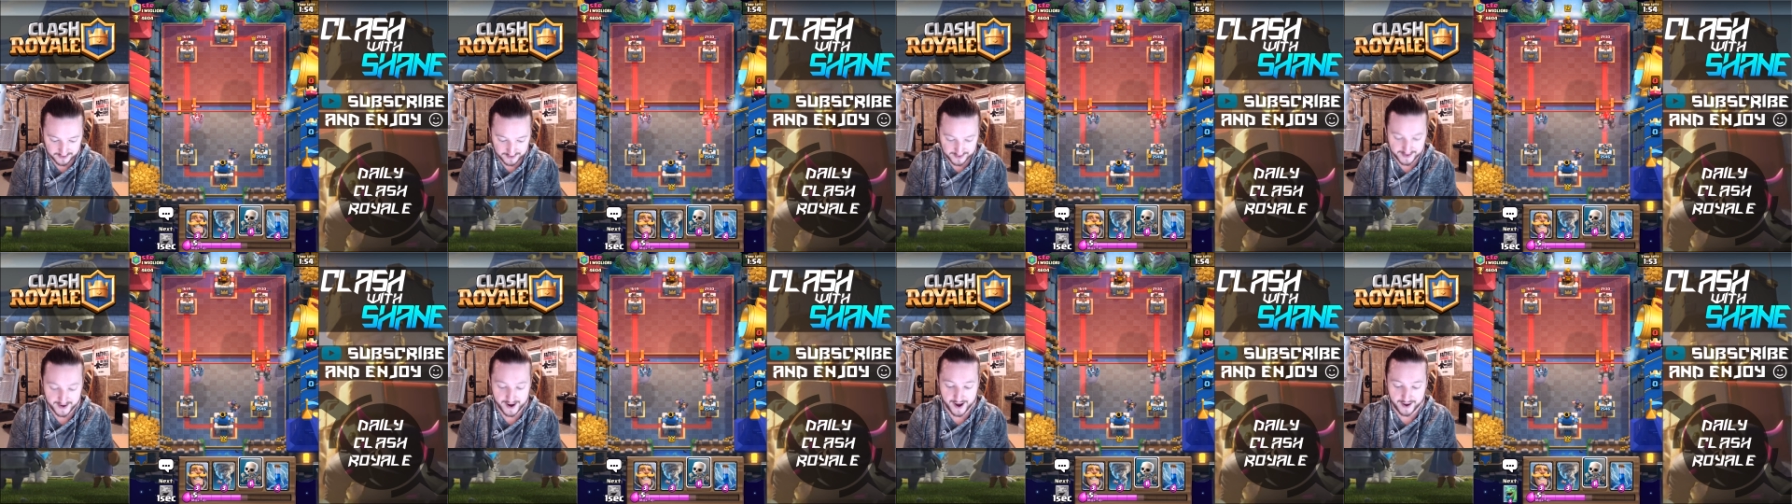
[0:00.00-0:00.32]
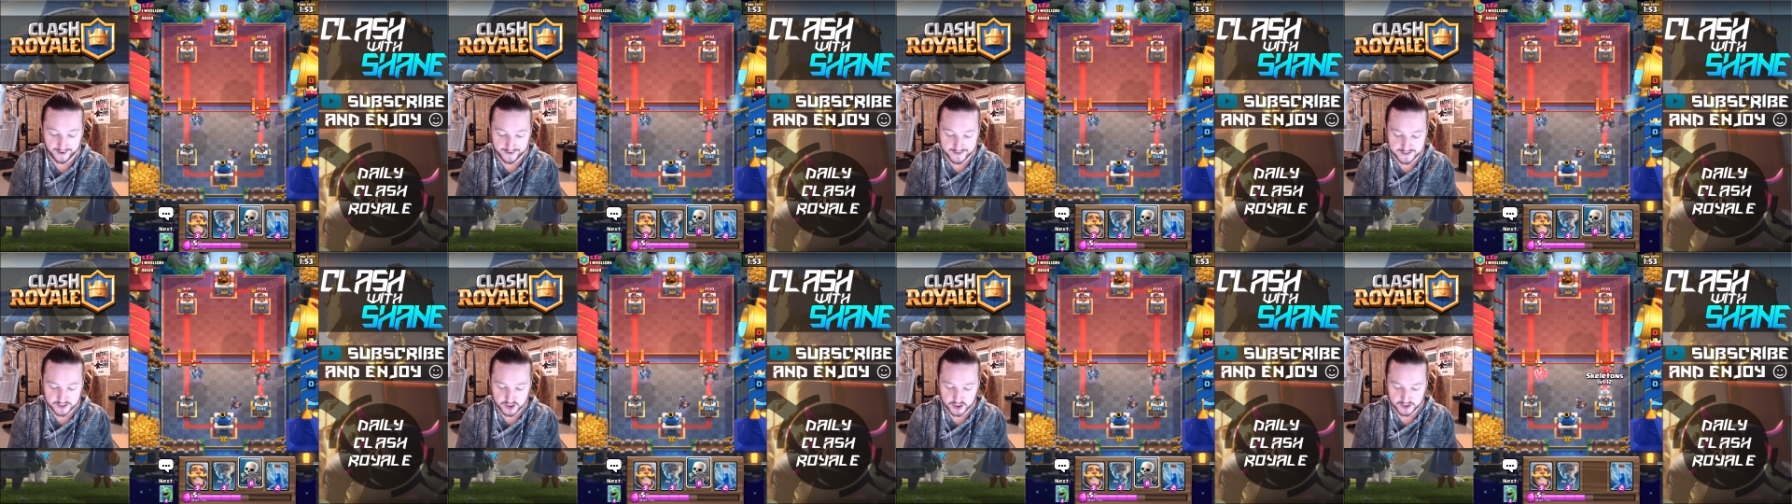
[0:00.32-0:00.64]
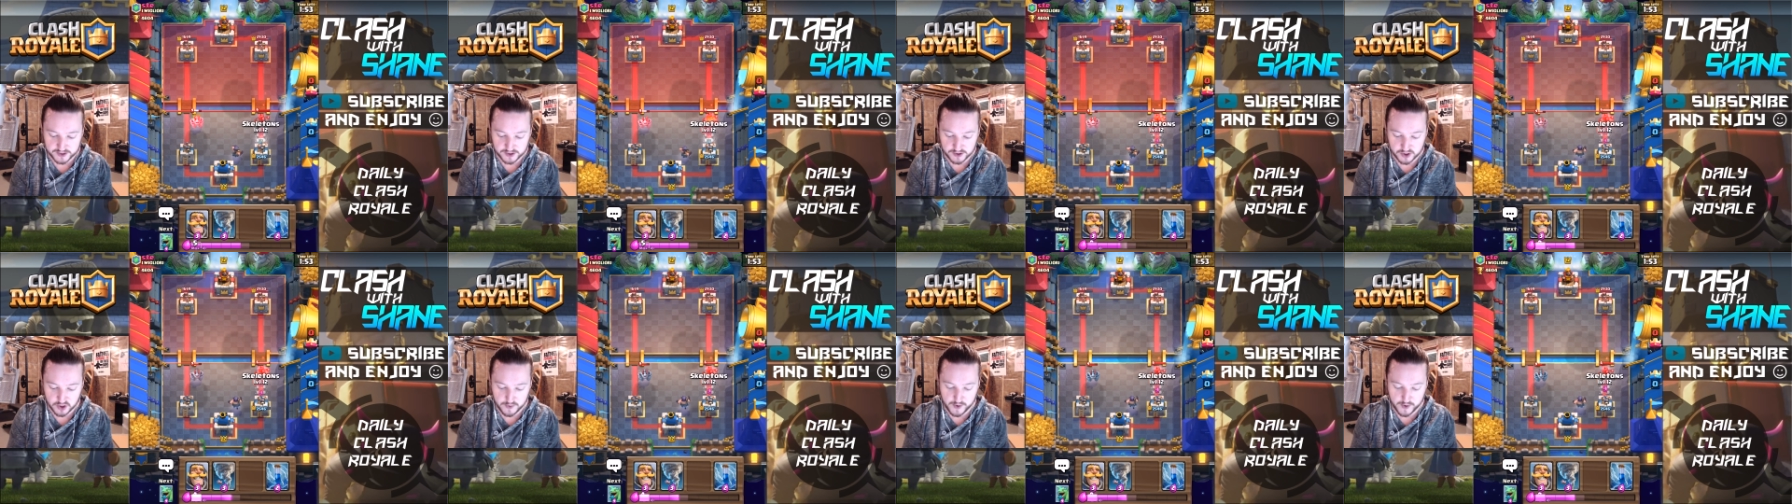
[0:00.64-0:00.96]
I highly
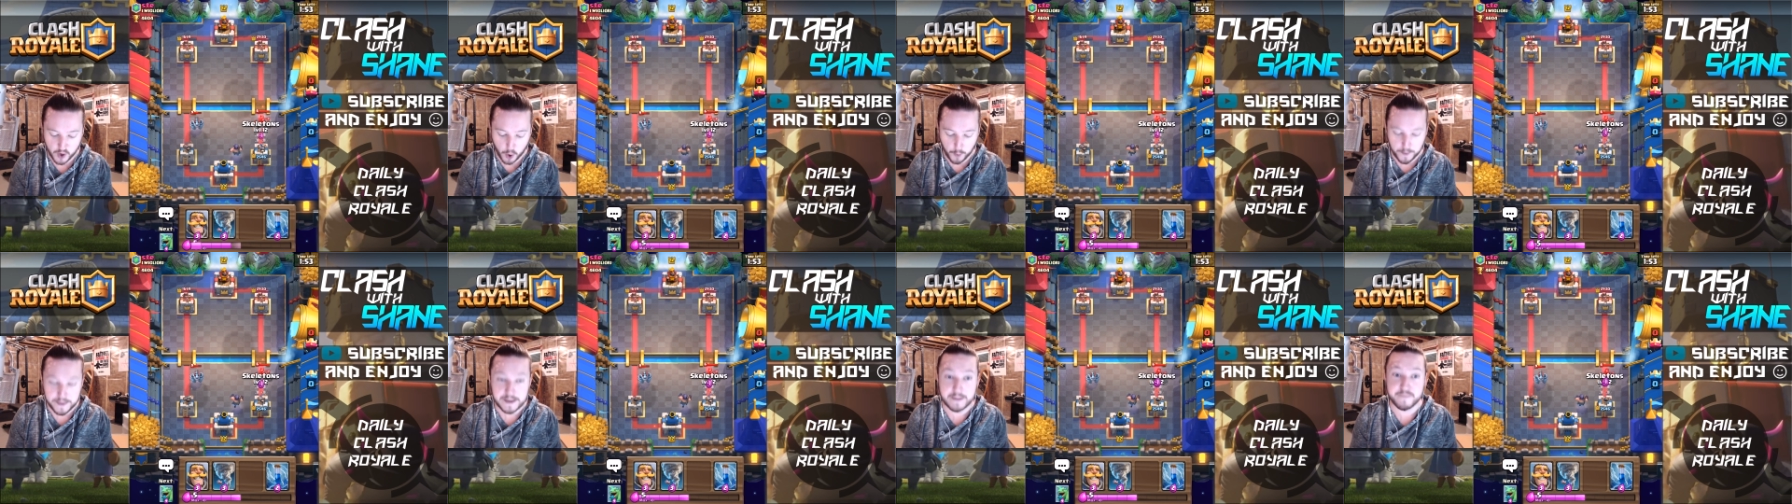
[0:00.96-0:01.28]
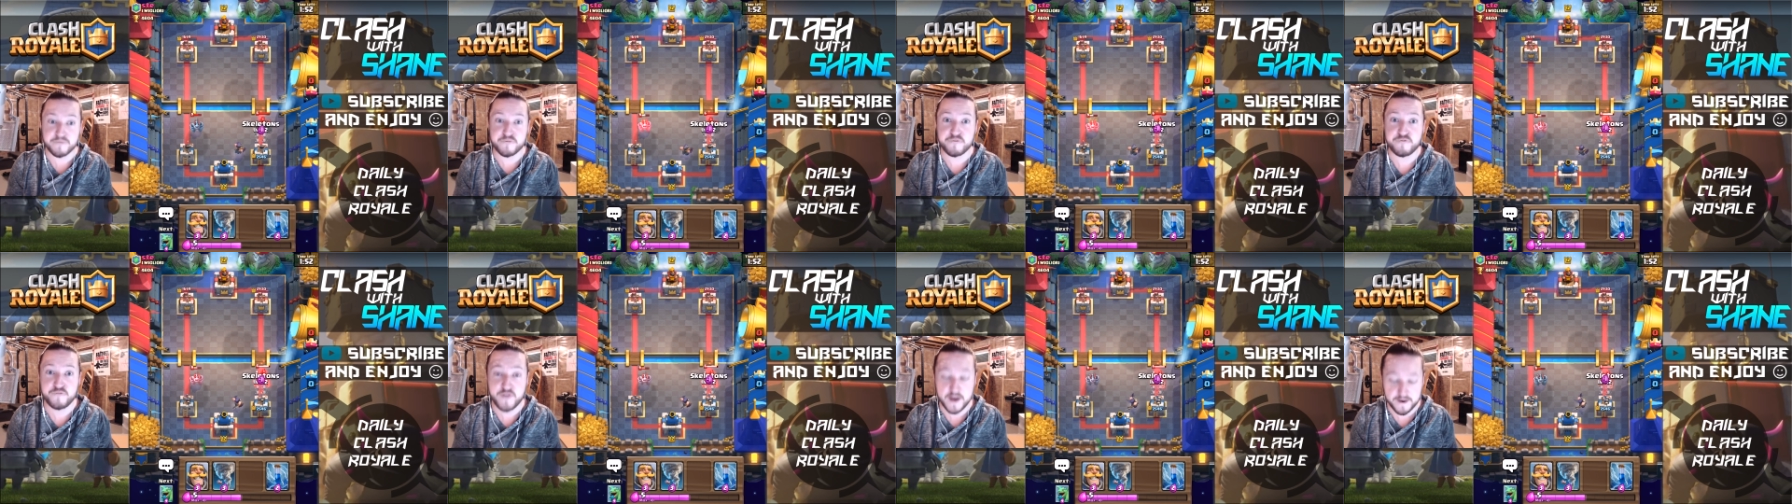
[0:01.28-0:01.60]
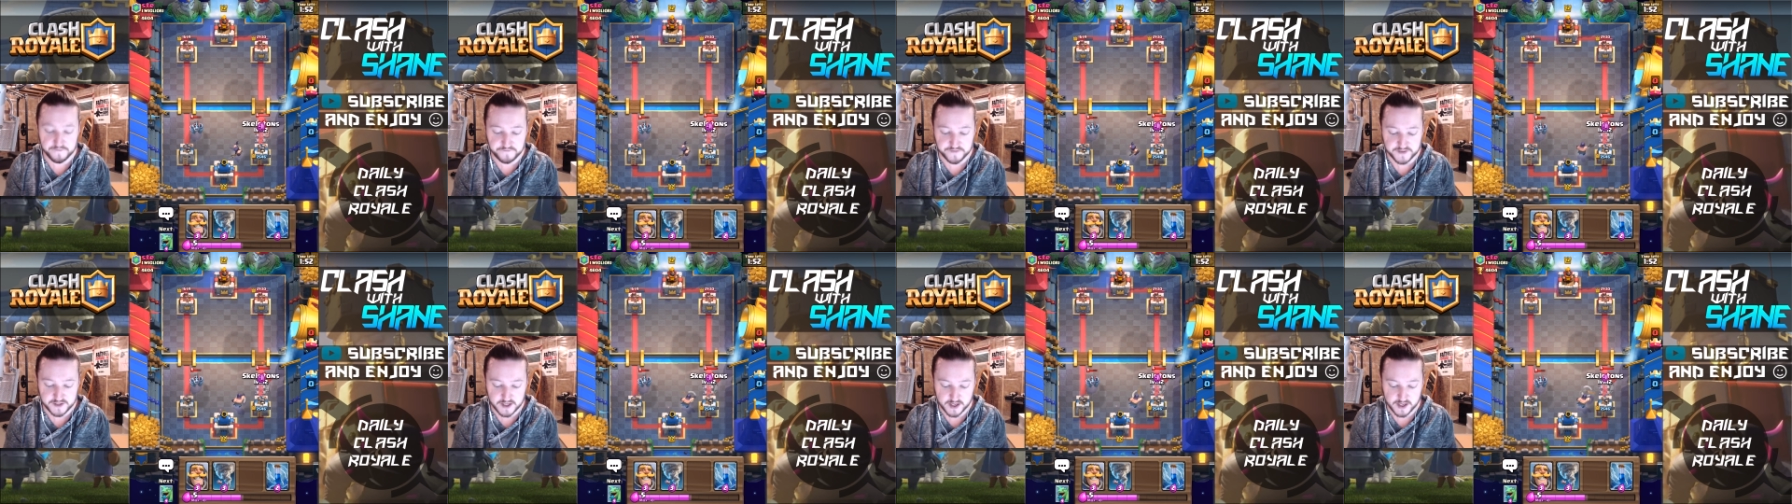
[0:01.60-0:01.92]
suggest you do. We opened up
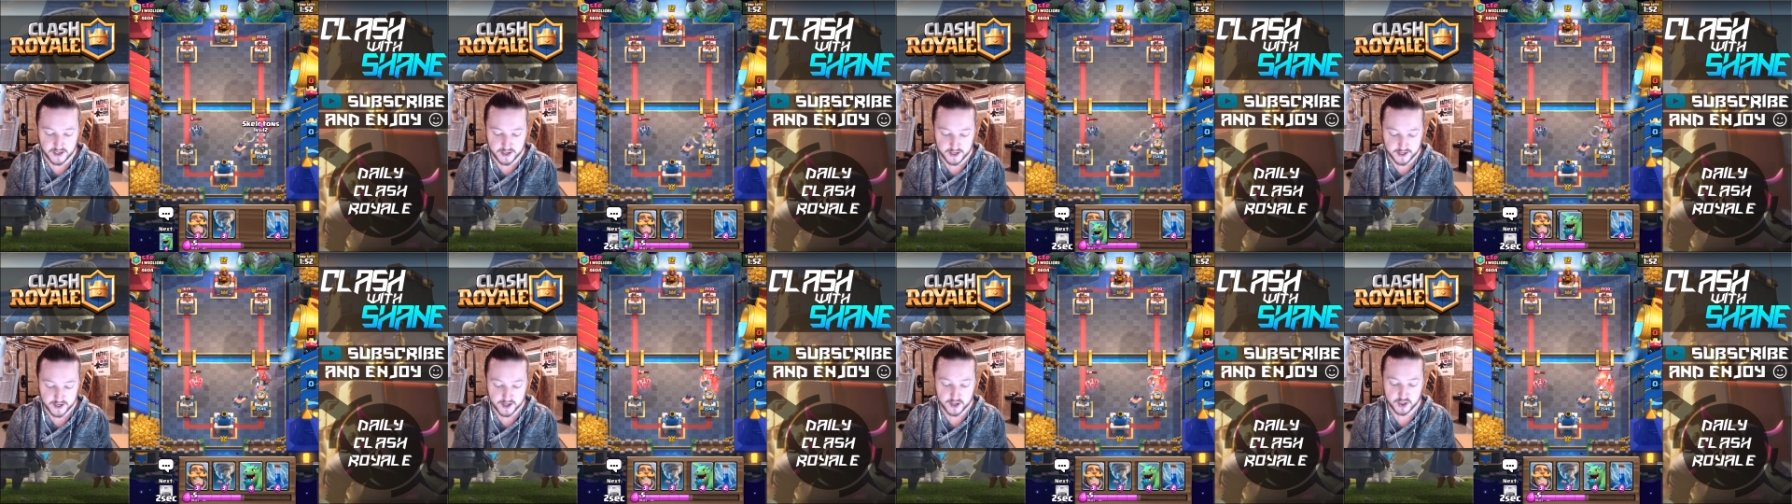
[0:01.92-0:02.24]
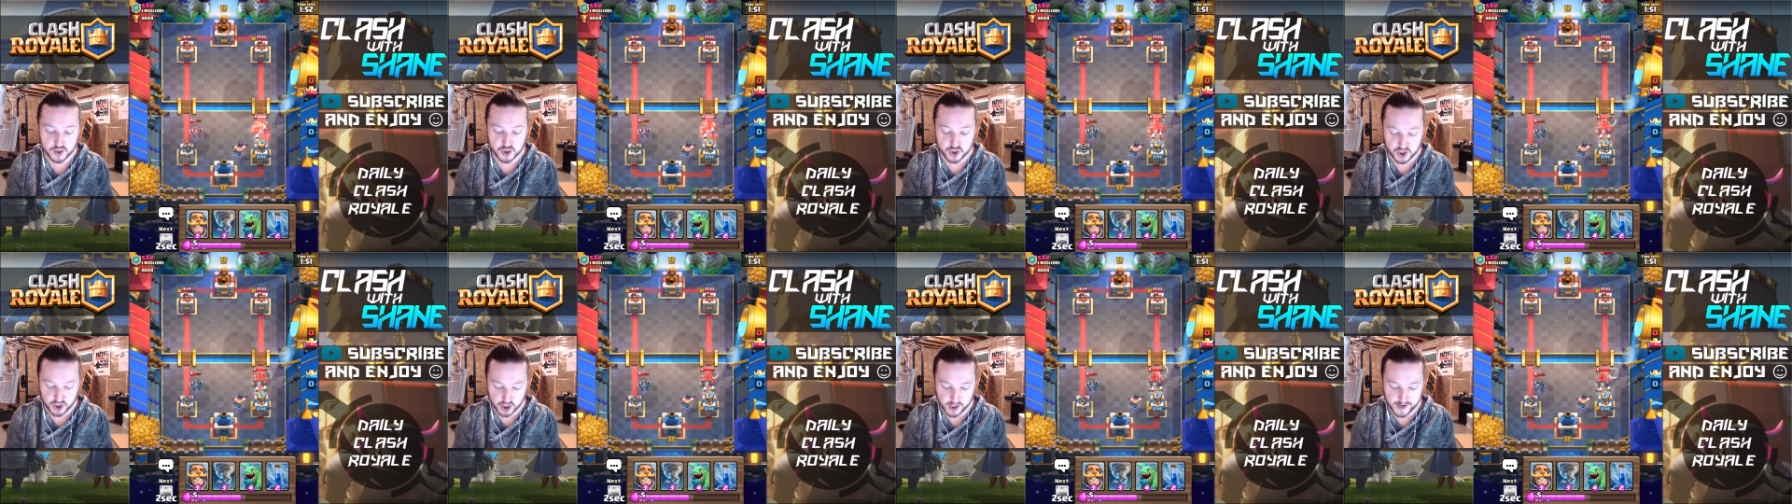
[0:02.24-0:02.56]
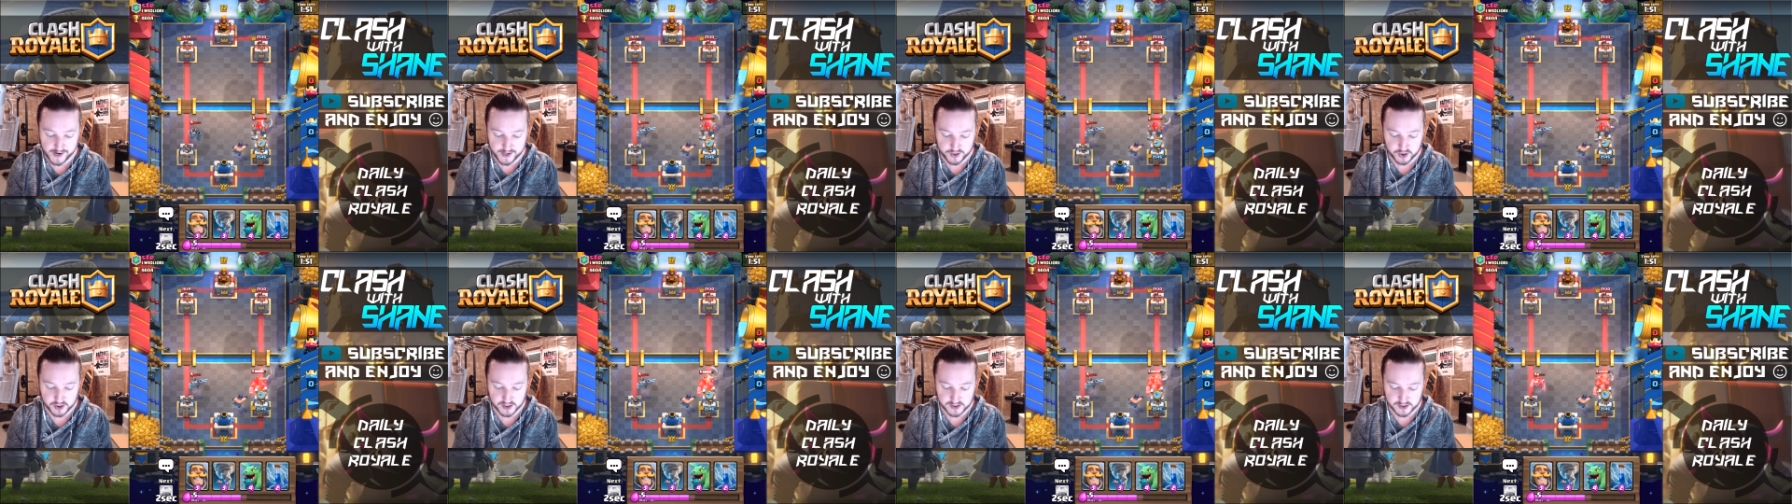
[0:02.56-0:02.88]
50
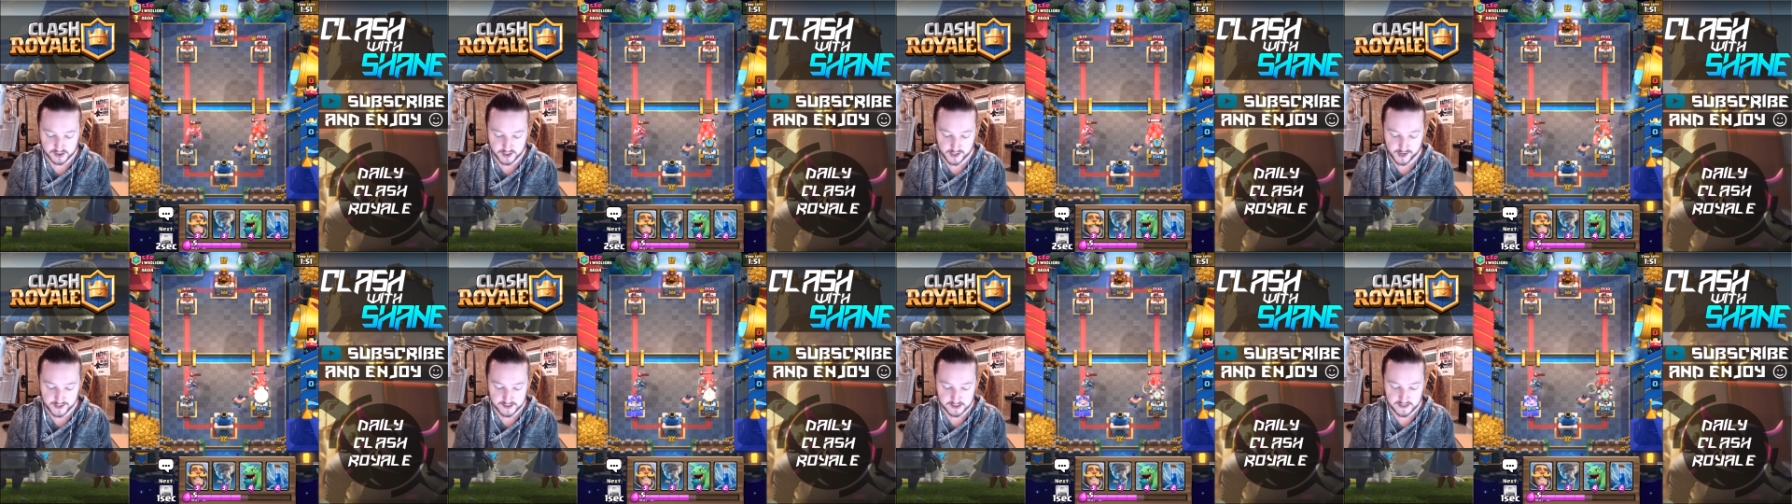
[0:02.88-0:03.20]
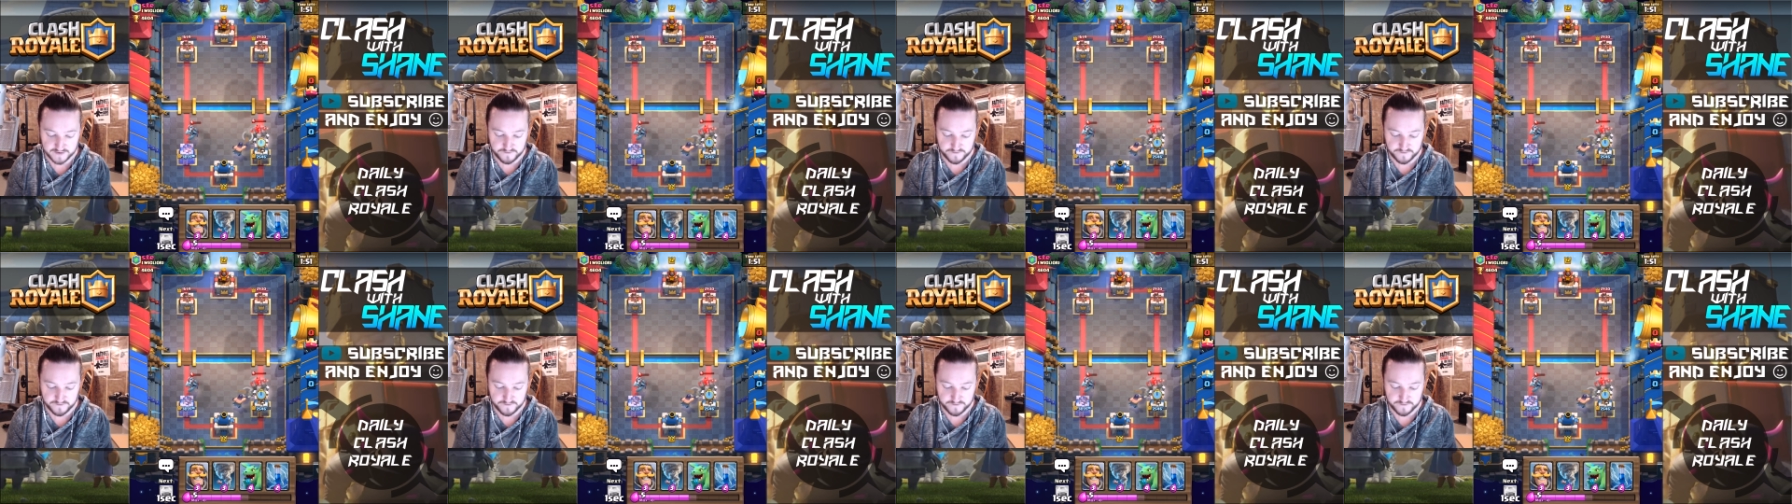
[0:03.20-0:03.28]
giant chests, guys.